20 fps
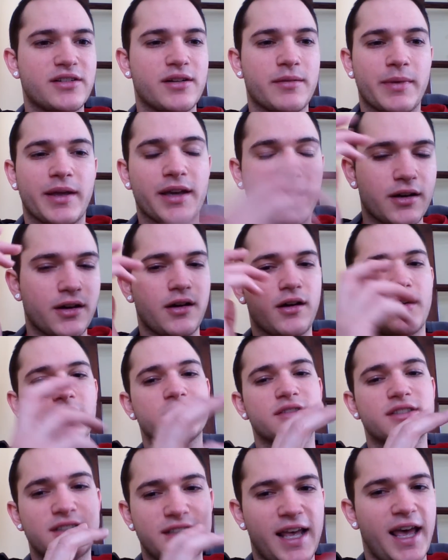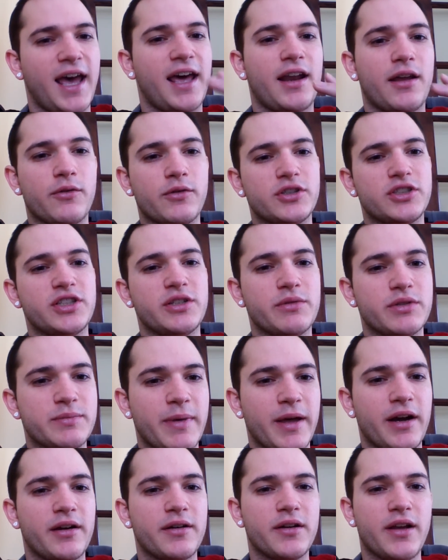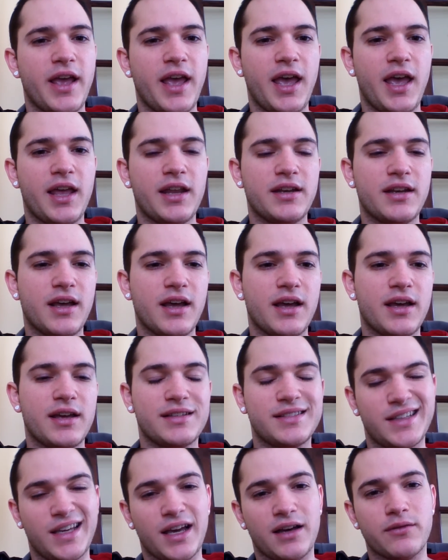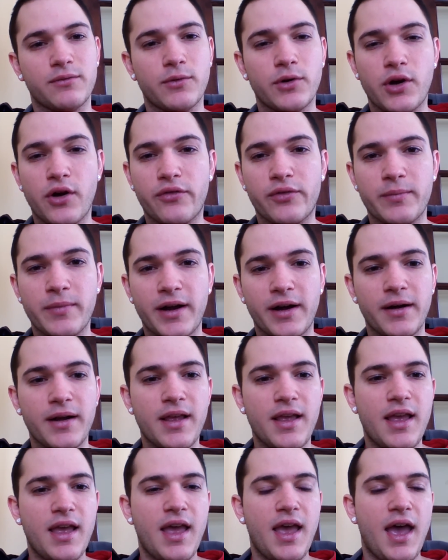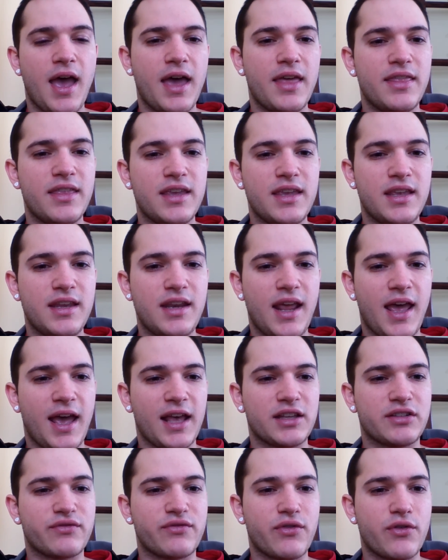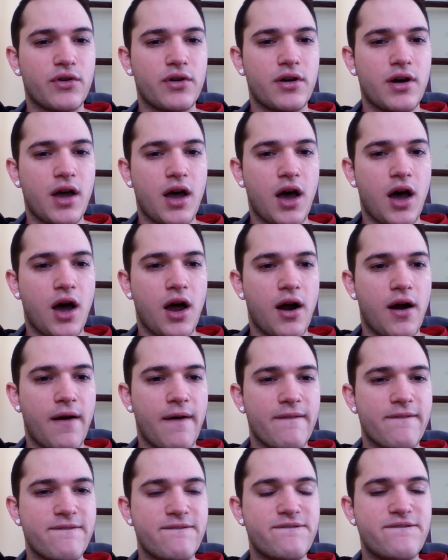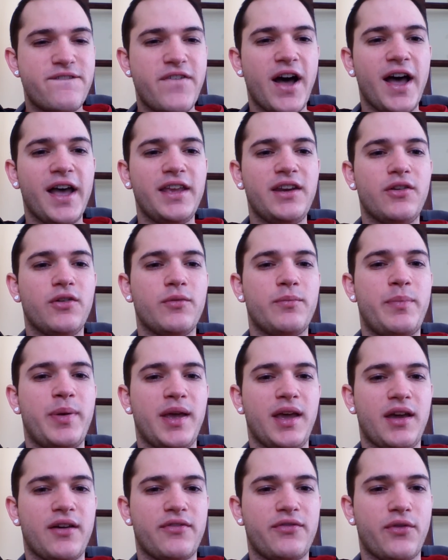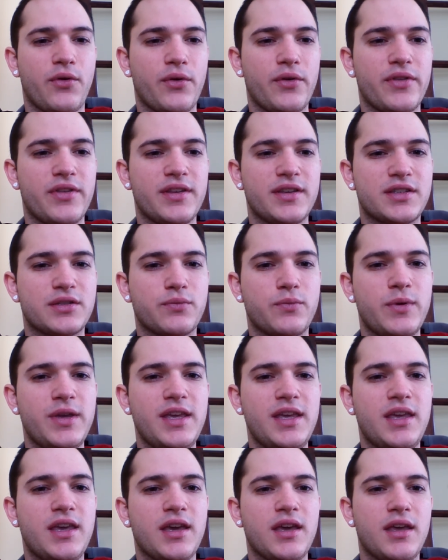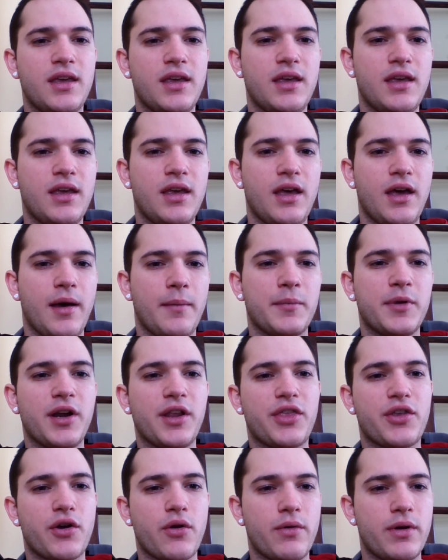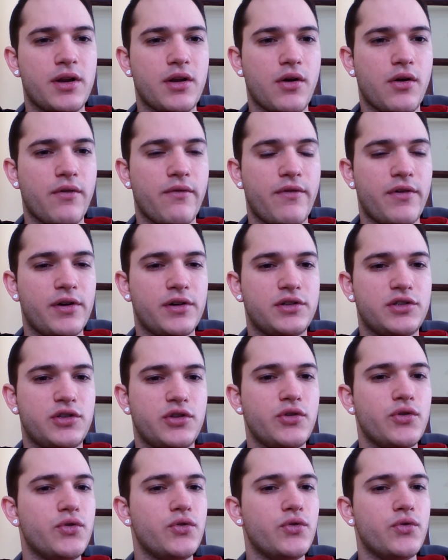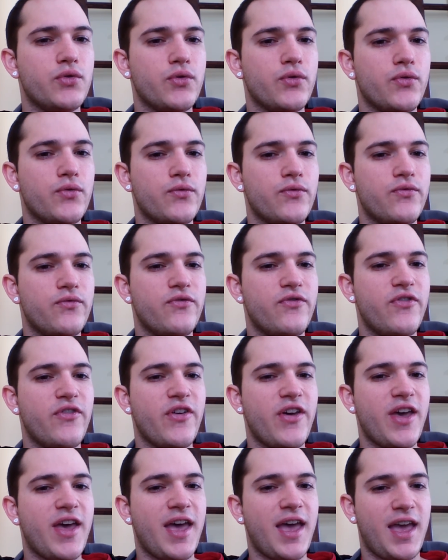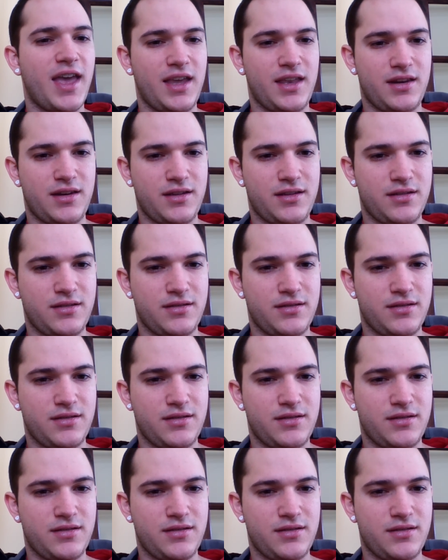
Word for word: And I'm like, oh, sad. I wish she was better. And uh, yeah, we'll go from there. And then as for our final pick for this week, I'm going to throw it over to Vayne.